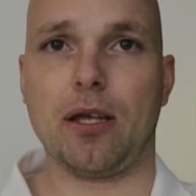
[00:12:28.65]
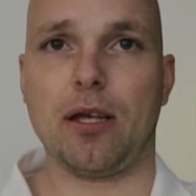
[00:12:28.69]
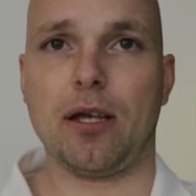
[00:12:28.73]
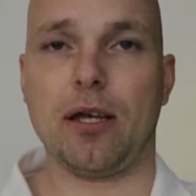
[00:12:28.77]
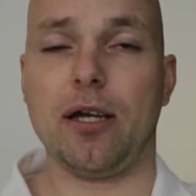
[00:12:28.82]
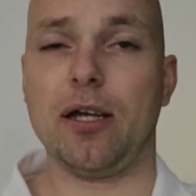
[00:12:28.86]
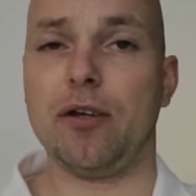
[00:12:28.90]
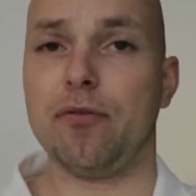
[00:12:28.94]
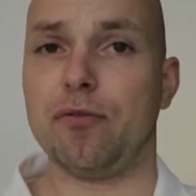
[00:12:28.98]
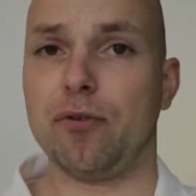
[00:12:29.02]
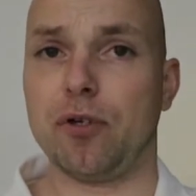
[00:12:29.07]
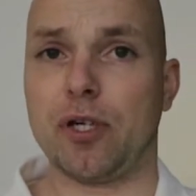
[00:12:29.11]

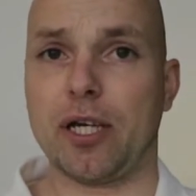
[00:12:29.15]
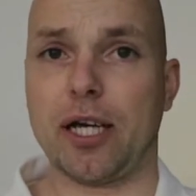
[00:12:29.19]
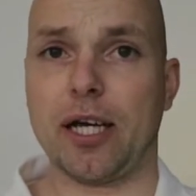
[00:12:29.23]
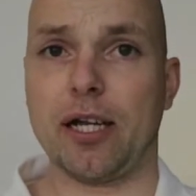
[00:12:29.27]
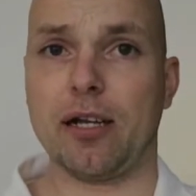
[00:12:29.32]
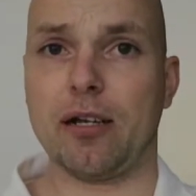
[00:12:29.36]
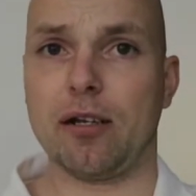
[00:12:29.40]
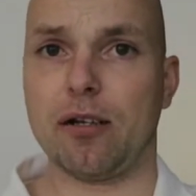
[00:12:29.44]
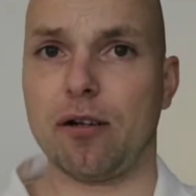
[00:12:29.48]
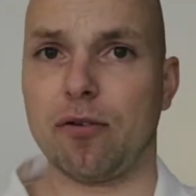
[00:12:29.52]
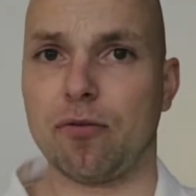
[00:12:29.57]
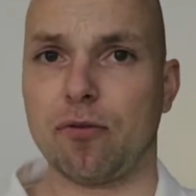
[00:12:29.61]
If you
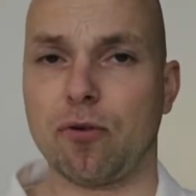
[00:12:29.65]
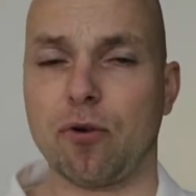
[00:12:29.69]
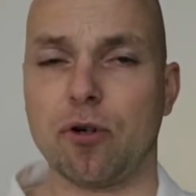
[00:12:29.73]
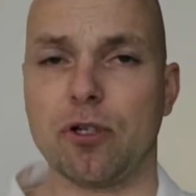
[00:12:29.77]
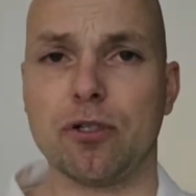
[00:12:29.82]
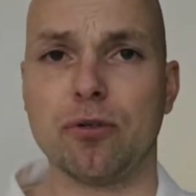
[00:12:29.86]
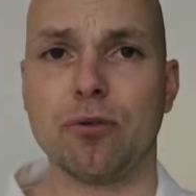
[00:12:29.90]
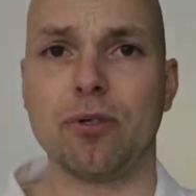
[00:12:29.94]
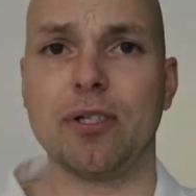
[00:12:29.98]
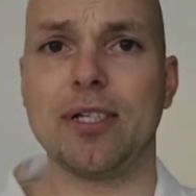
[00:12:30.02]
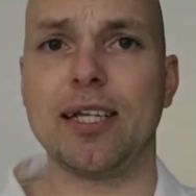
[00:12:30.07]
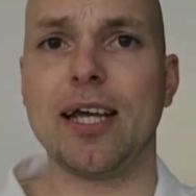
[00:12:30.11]
can, of course,
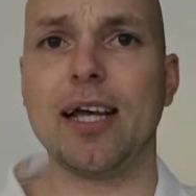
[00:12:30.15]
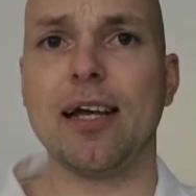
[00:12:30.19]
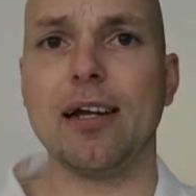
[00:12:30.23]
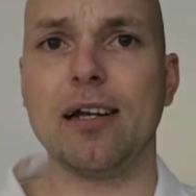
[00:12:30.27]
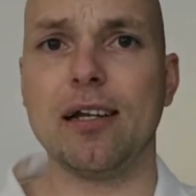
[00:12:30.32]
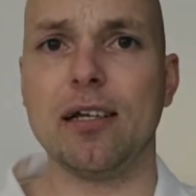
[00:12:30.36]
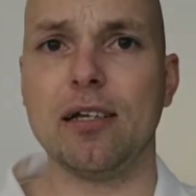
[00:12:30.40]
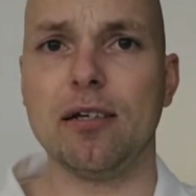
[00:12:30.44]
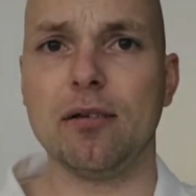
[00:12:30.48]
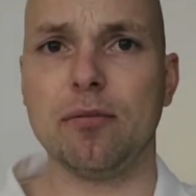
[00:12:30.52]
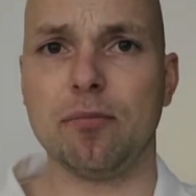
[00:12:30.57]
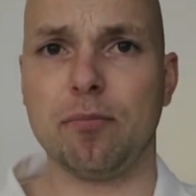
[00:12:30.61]
do it
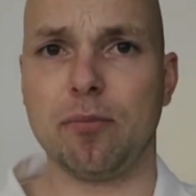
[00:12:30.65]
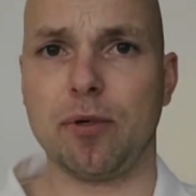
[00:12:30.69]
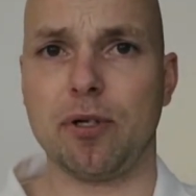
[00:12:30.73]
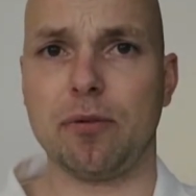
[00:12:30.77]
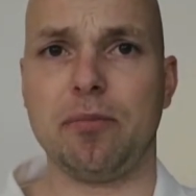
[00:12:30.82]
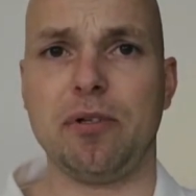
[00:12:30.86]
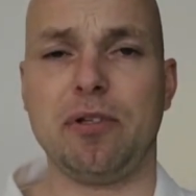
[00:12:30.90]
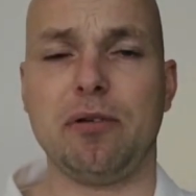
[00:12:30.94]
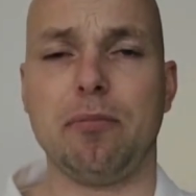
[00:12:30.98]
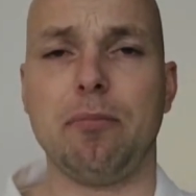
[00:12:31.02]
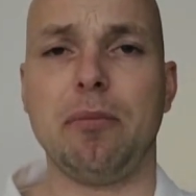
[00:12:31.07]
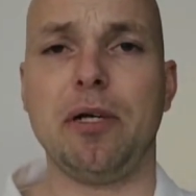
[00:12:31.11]
daily, but
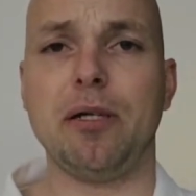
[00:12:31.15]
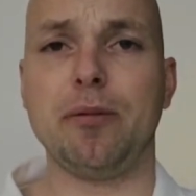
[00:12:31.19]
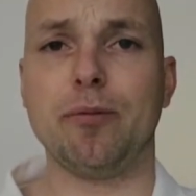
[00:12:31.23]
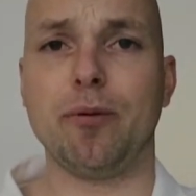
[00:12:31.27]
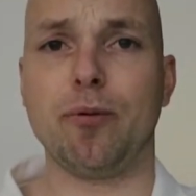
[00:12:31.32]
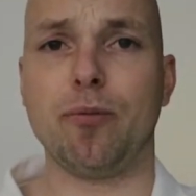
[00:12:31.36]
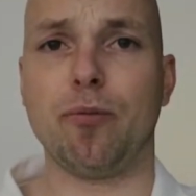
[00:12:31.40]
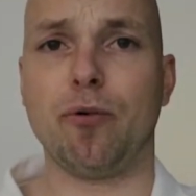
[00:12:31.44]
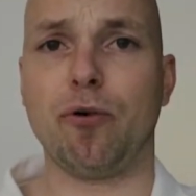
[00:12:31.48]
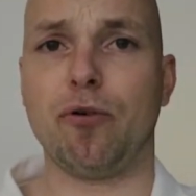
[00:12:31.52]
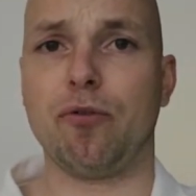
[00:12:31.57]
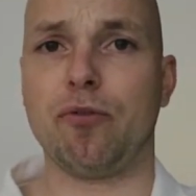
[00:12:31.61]
with a
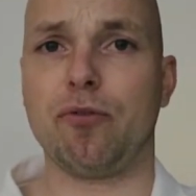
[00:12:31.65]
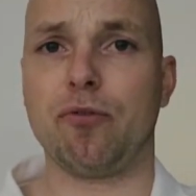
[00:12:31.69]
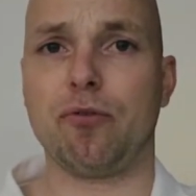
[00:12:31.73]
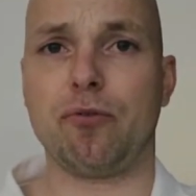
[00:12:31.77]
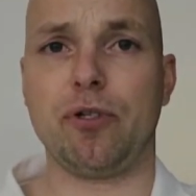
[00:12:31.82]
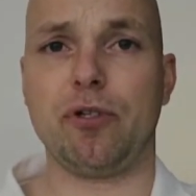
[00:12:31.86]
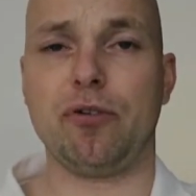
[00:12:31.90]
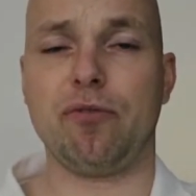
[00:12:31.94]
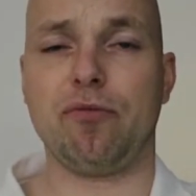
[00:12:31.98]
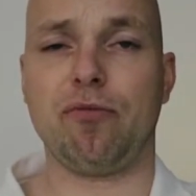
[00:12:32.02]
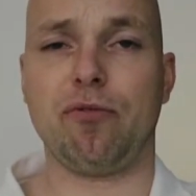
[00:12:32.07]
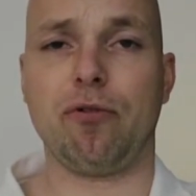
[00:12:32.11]
minimum of
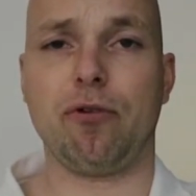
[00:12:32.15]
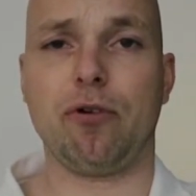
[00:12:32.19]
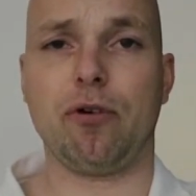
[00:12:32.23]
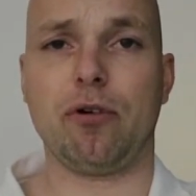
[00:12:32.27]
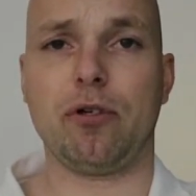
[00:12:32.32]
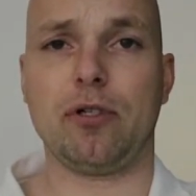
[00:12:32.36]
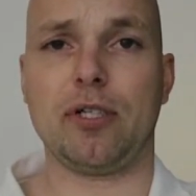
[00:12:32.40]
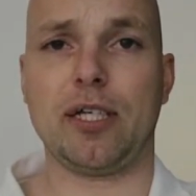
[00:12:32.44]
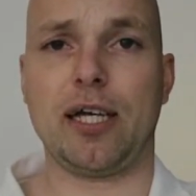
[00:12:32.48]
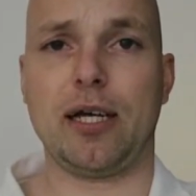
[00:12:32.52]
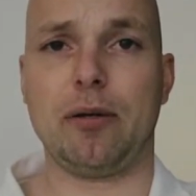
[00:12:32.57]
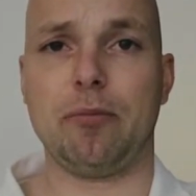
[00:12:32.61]
3 to
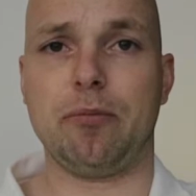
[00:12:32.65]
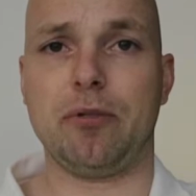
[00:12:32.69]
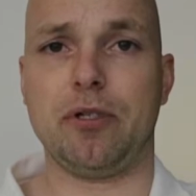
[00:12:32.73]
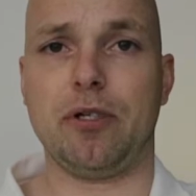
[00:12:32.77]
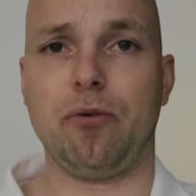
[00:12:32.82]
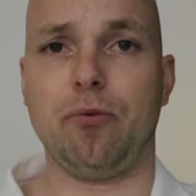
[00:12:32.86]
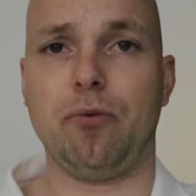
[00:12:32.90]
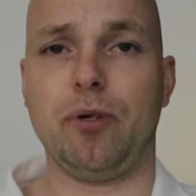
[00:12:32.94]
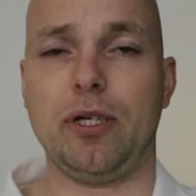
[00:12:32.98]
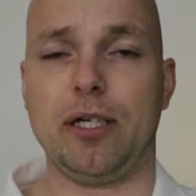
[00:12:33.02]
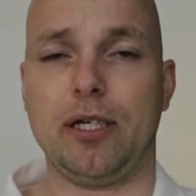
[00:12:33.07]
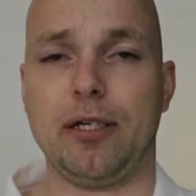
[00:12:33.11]
4 times
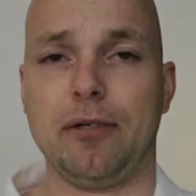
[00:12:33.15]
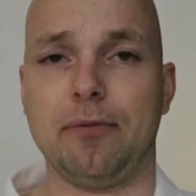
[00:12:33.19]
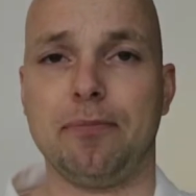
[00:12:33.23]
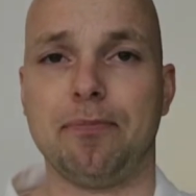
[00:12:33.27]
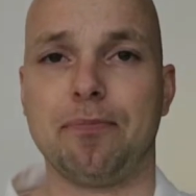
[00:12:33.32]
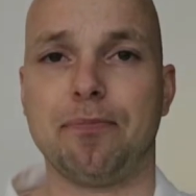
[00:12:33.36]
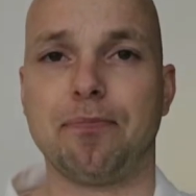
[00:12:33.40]
a week.